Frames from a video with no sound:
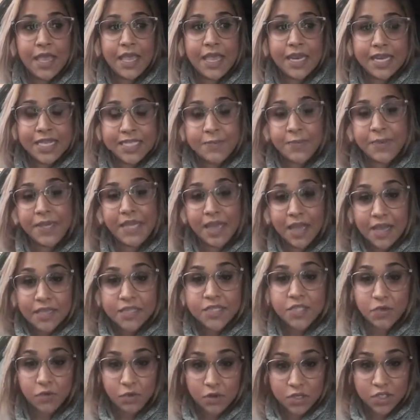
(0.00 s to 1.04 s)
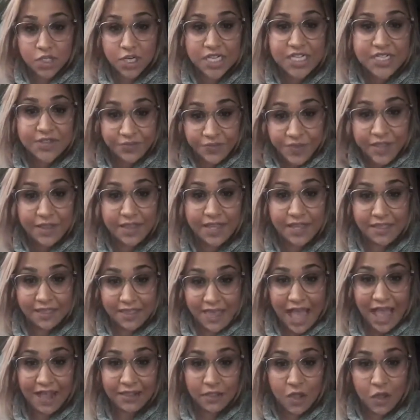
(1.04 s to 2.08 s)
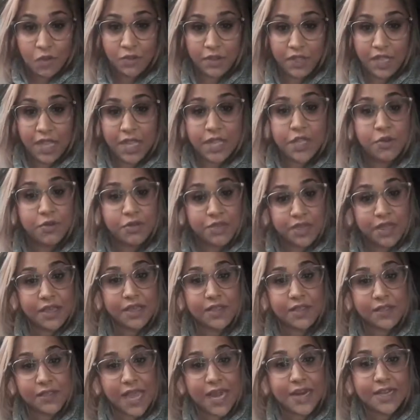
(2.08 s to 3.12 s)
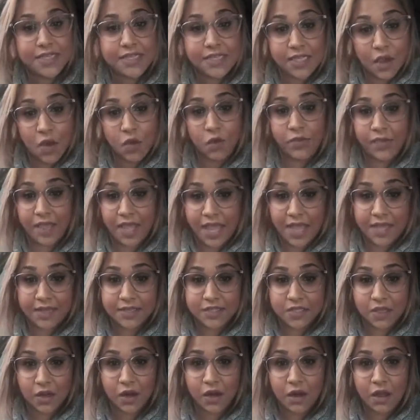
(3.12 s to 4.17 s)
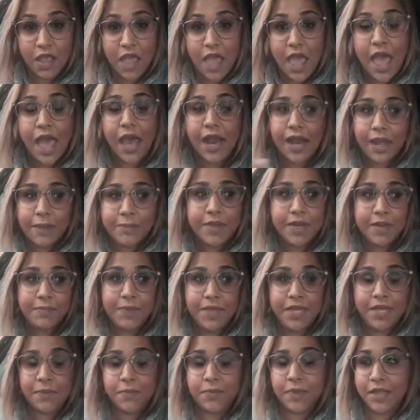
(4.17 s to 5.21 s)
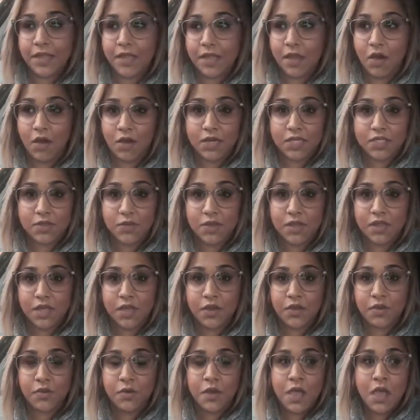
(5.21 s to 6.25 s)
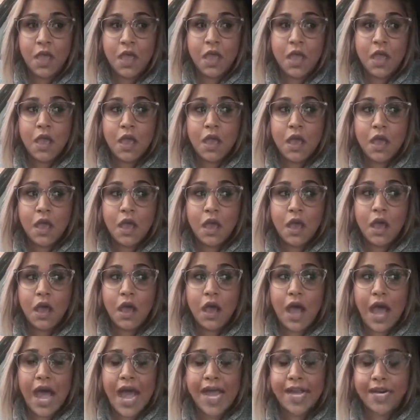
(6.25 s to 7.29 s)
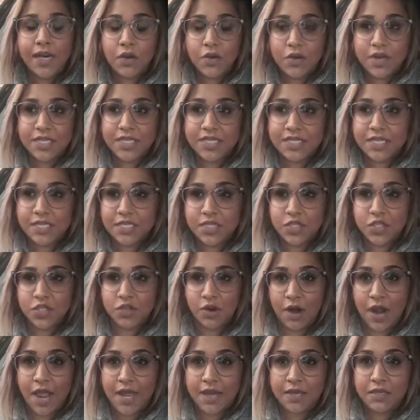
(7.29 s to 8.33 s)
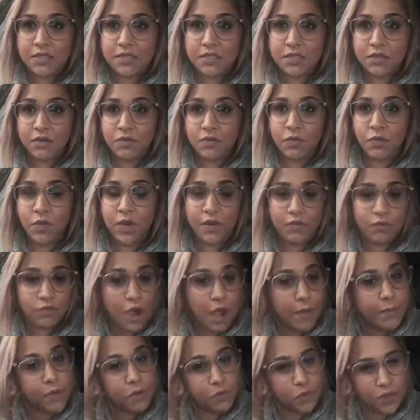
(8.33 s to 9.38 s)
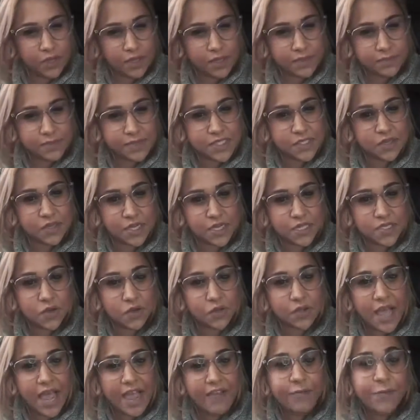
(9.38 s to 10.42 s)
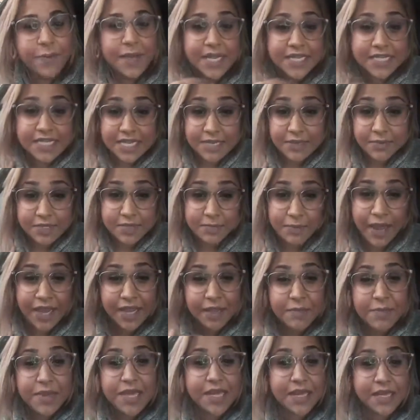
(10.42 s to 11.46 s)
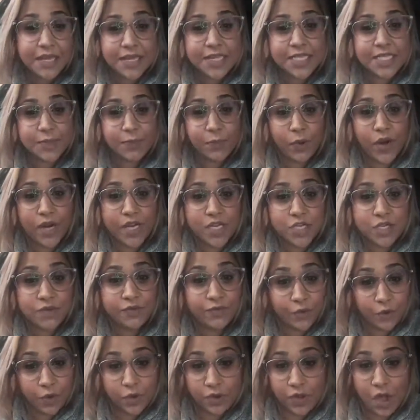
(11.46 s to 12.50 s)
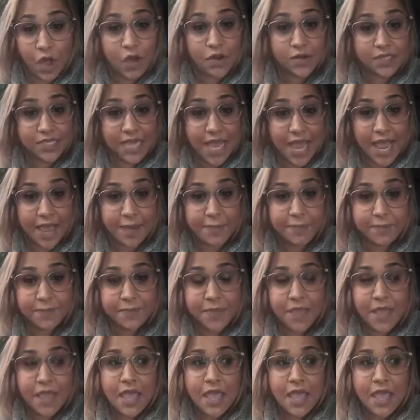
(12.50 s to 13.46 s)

it is because you are just feeling that lonely and you think that that is the only answer. And I'm going to be completely honest with you. I noticed this trend when Robin Williams took his own life, because he was my comedic inspiration for a long time.